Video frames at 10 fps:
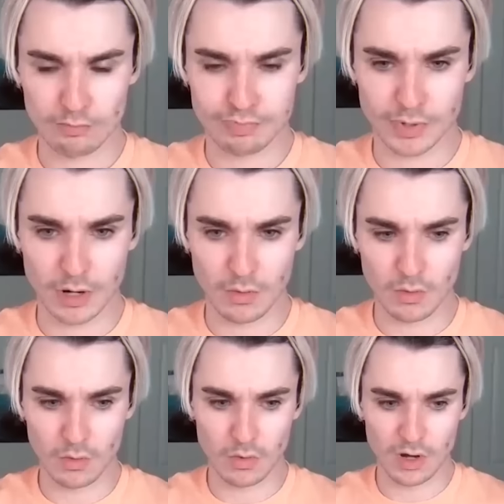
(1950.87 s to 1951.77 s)
Bro,
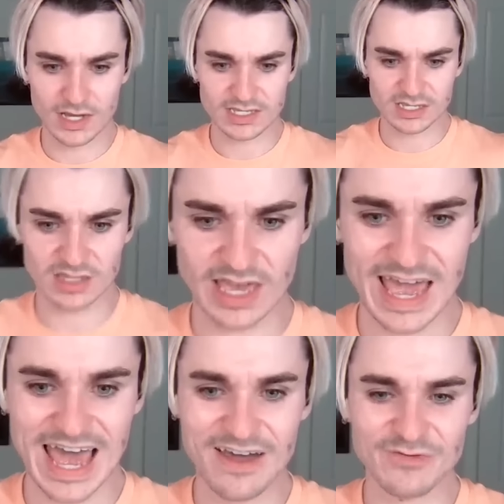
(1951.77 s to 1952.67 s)
what? They
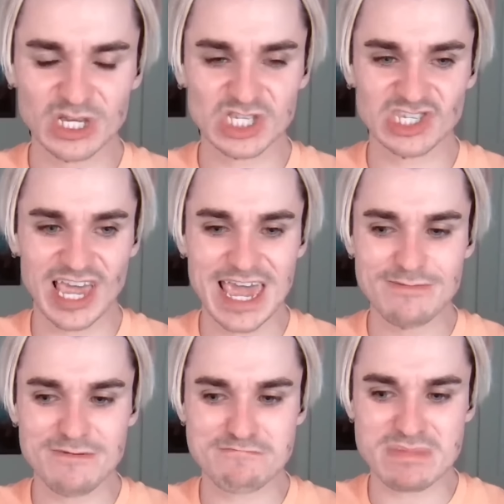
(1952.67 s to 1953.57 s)
have the same